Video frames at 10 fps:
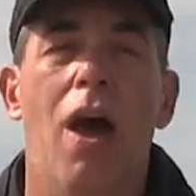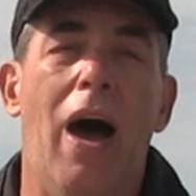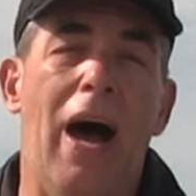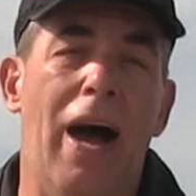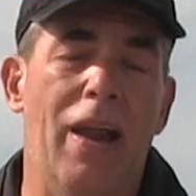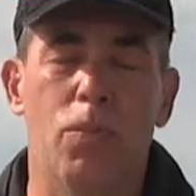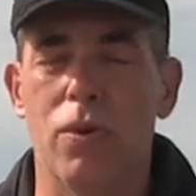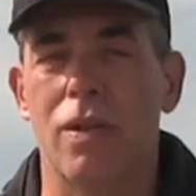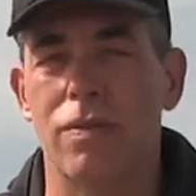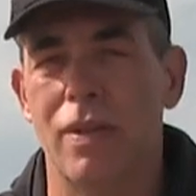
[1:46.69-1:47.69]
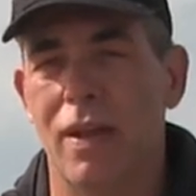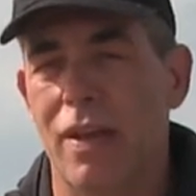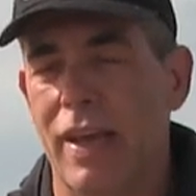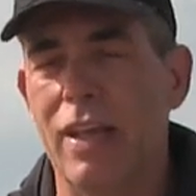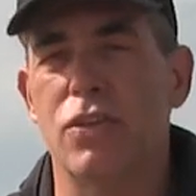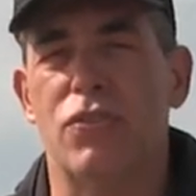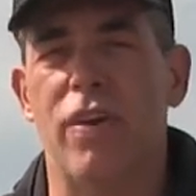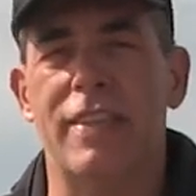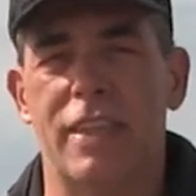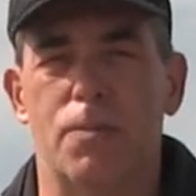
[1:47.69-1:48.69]
And we'll
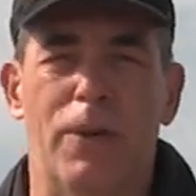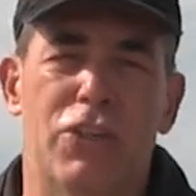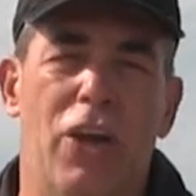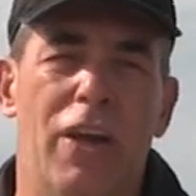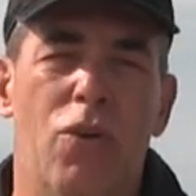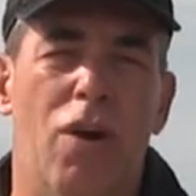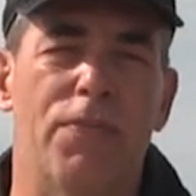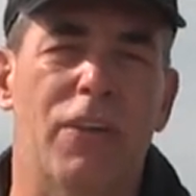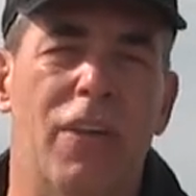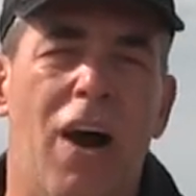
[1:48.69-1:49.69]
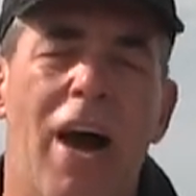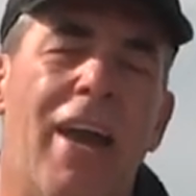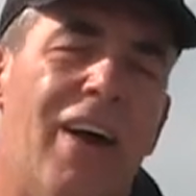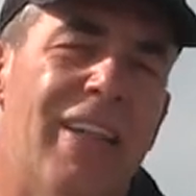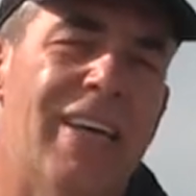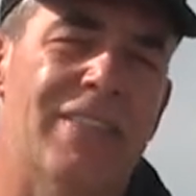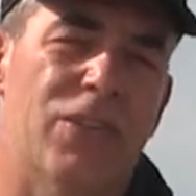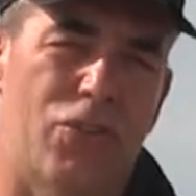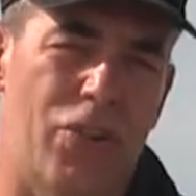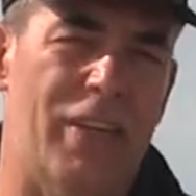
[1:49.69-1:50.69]
illustrate this by shutting off the IR
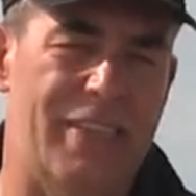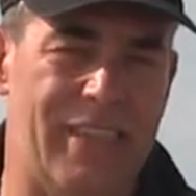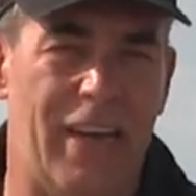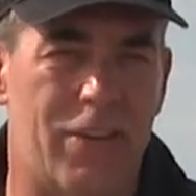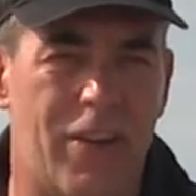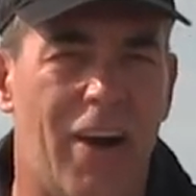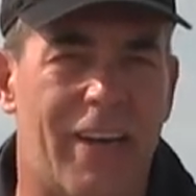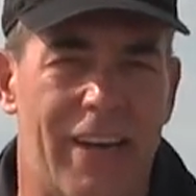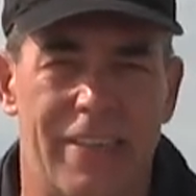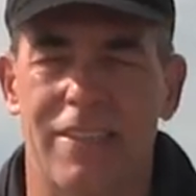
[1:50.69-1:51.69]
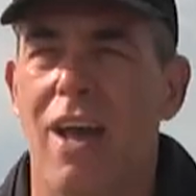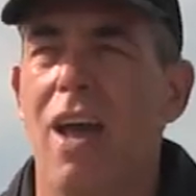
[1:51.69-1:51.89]
lenses so you can see how dark it is.